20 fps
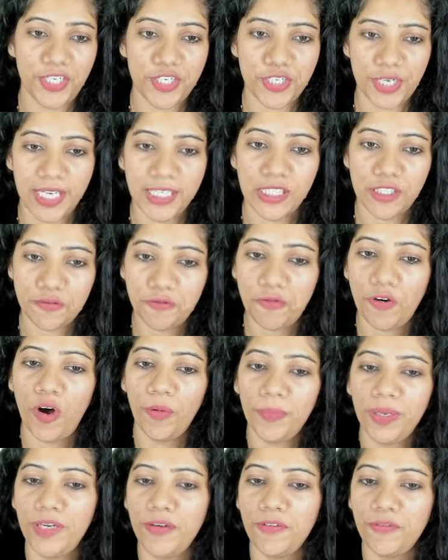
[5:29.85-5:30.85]

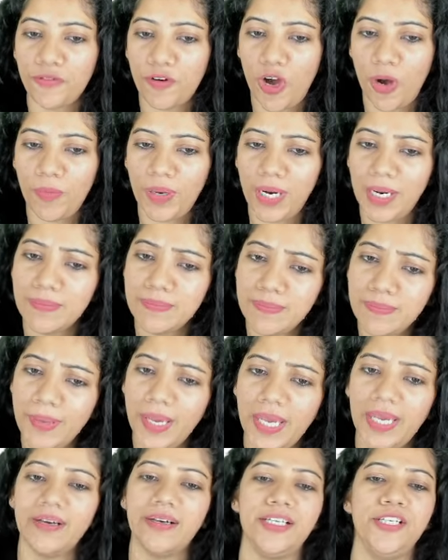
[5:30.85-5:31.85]
transforming from a
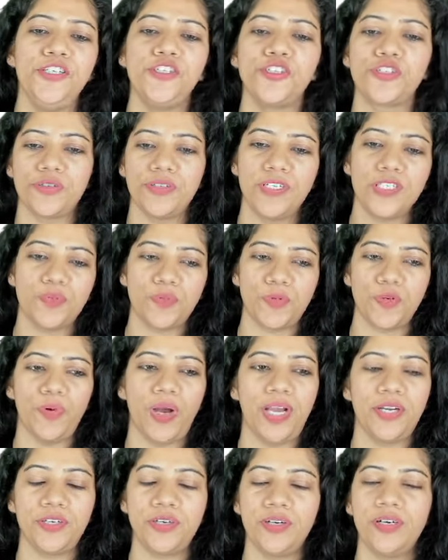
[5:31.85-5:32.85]
mere insurance
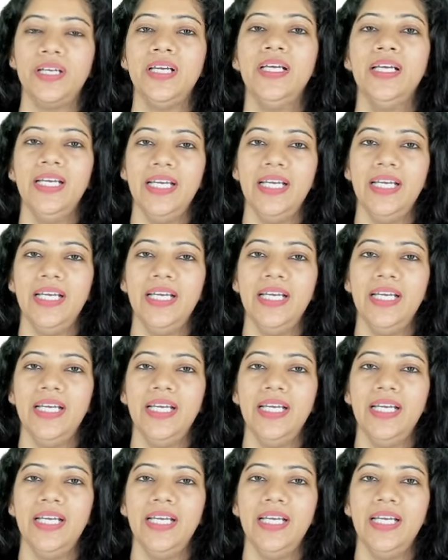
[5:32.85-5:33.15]
provider